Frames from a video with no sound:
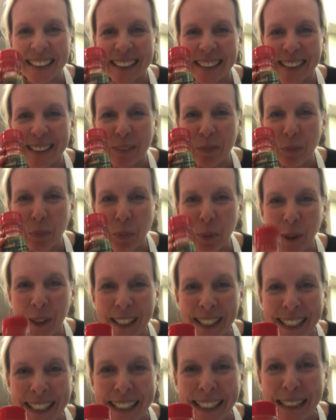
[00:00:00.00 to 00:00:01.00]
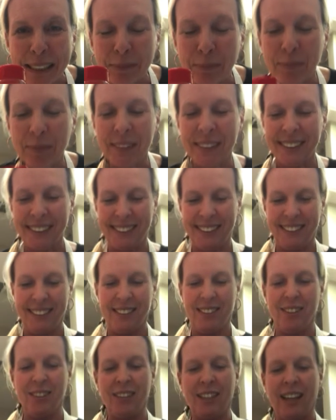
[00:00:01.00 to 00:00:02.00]
Supreme.
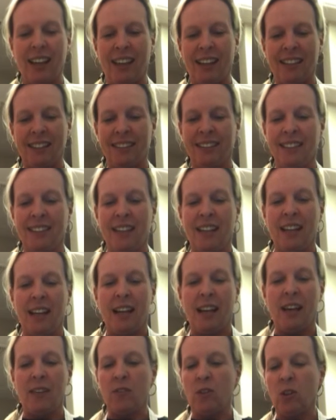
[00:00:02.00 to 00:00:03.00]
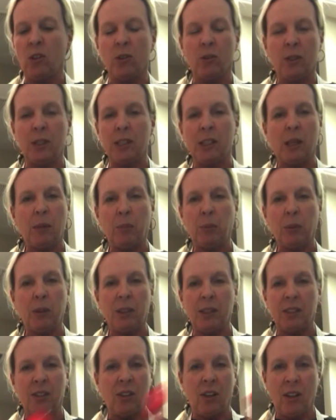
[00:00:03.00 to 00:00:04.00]
Okay, and the only reason I put
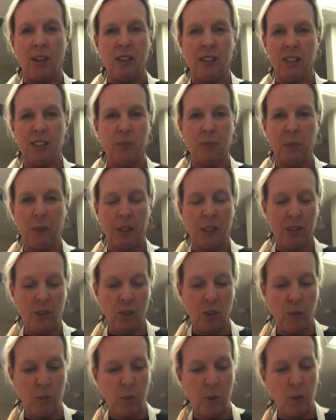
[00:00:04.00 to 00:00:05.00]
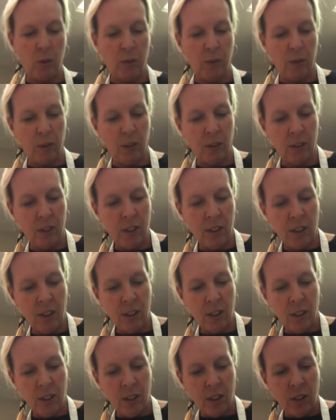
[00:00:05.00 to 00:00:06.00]
this on is because it's beautiful.
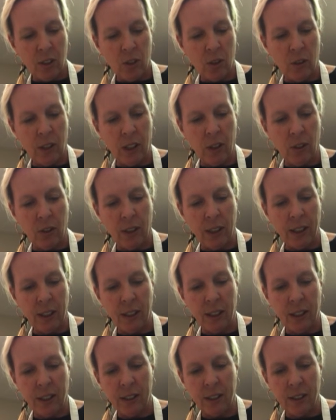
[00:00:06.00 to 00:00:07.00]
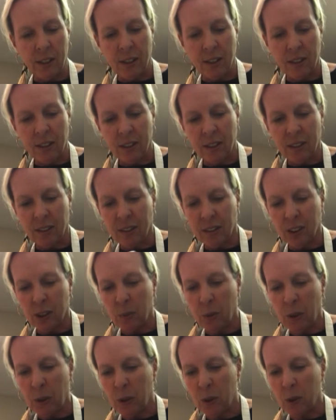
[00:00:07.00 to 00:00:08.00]
So I go like this,
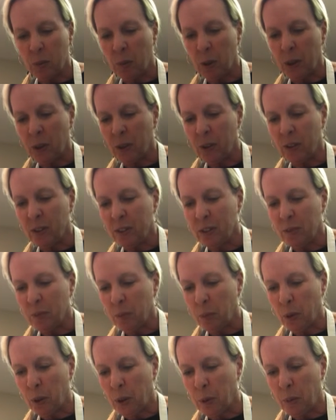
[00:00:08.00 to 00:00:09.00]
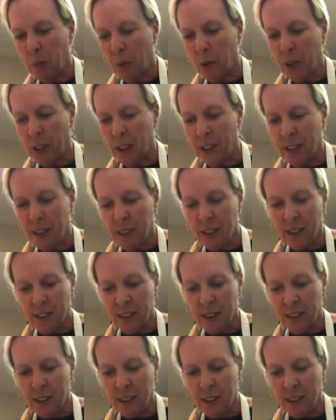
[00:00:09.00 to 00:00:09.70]
sprinkle, sprinkle, Pretty, pretty.